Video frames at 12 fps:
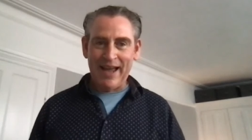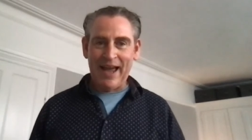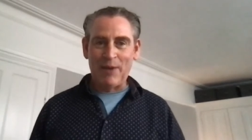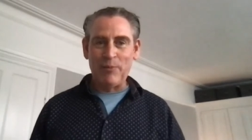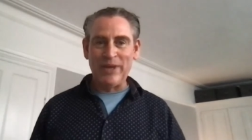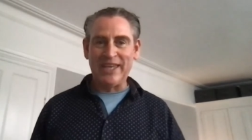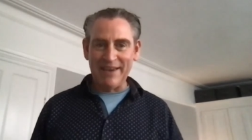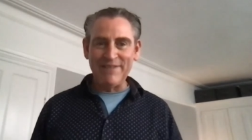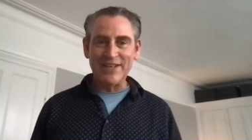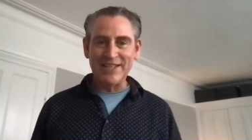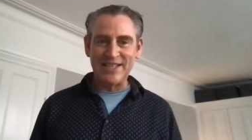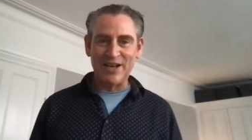and we give
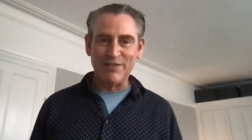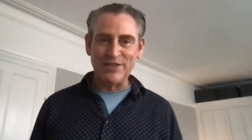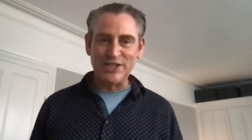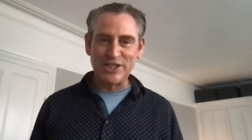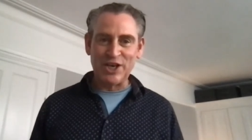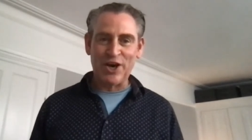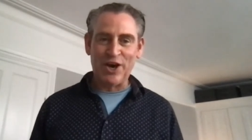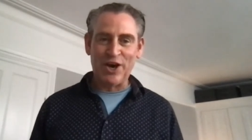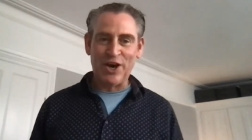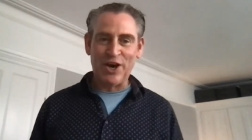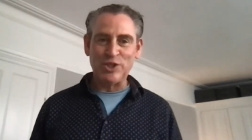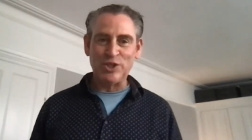ourselves
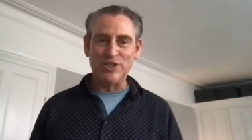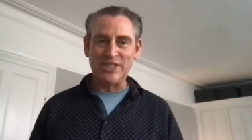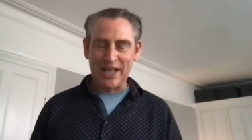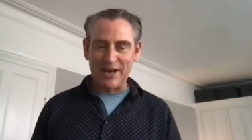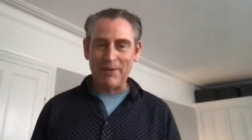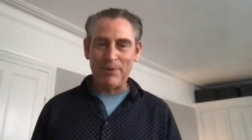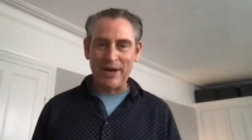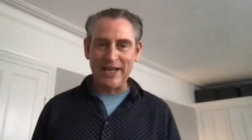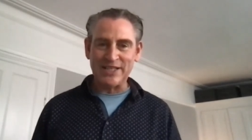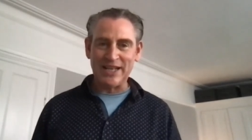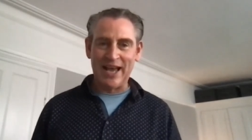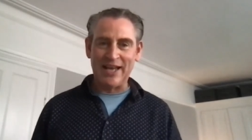time to
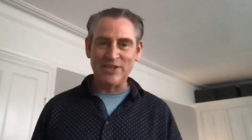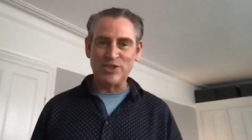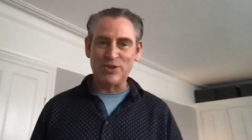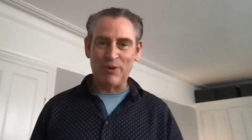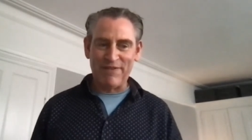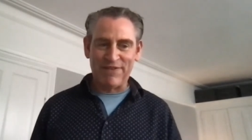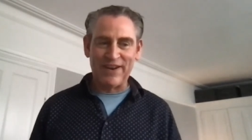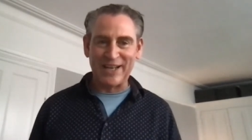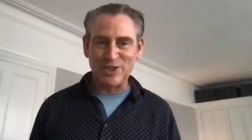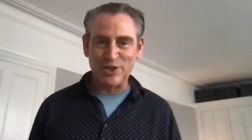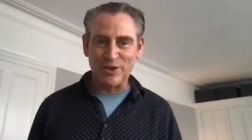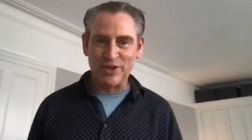celebrate and to
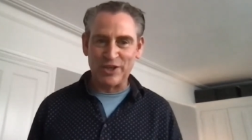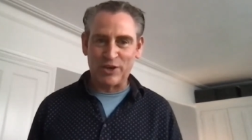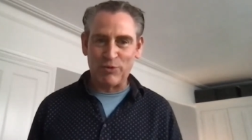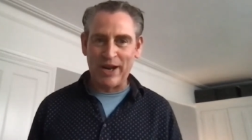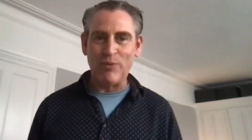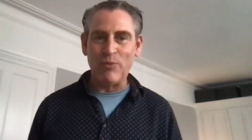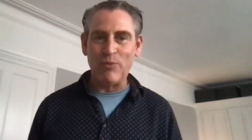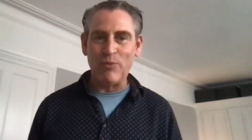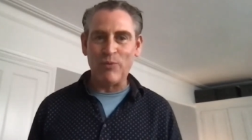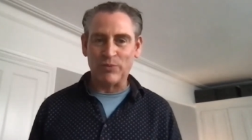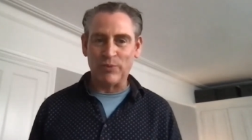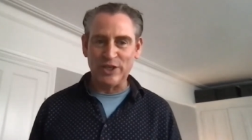reflect on the great work
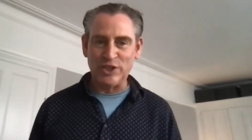that we're